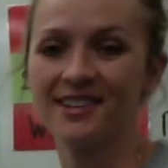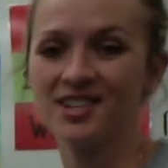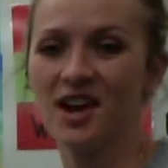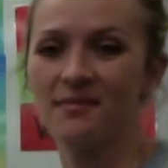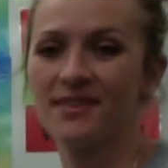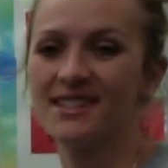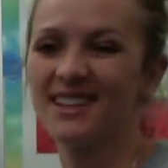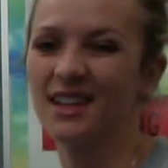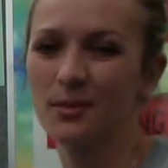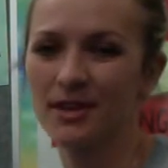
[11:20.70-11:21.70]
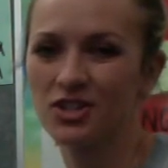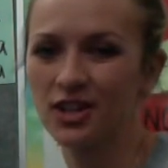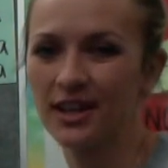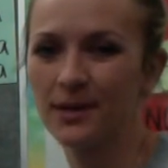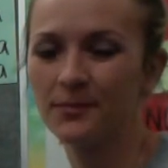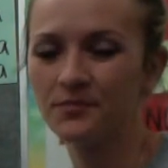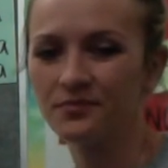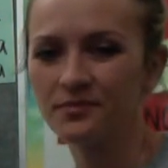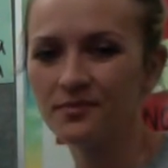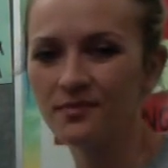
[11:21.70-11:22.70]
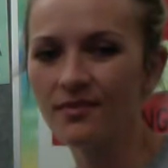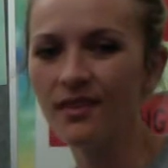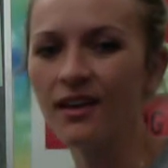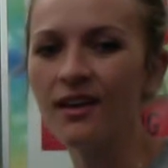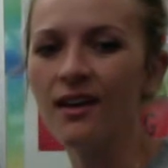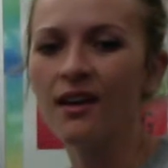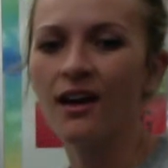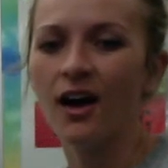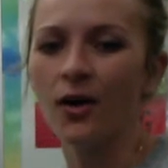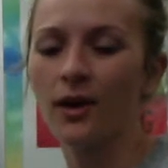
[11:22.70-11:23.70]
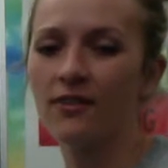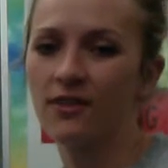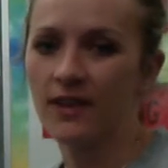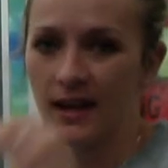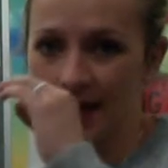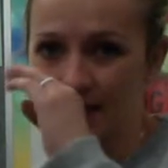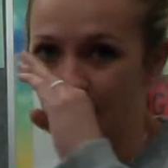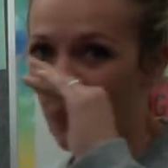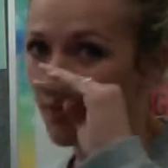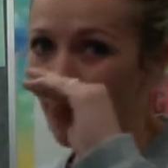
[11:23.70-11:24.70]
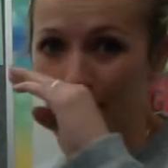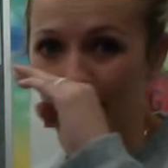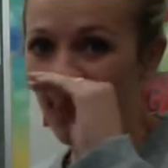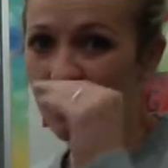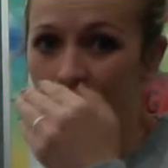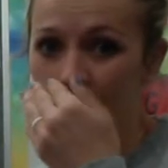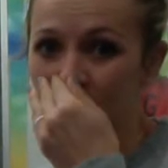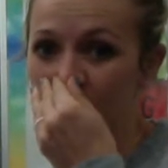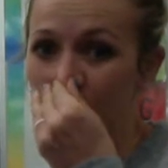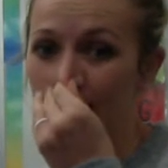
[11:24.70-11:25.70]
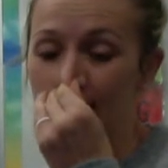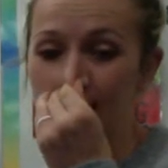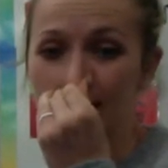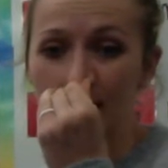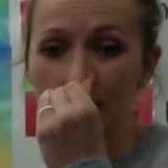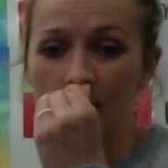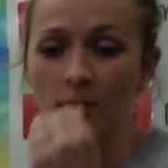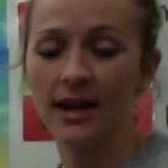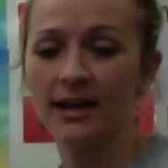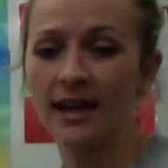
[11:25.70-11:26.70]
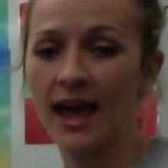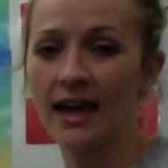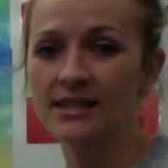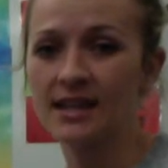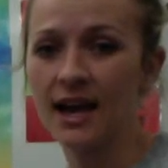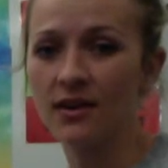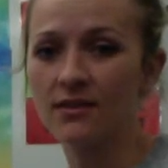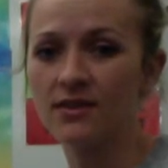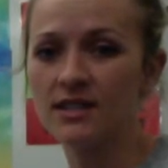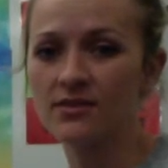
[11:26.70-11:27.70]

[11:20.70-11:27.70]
Okay, for the next part, what I would like you to do is go ahead and exit out of this video, and I would like you to click on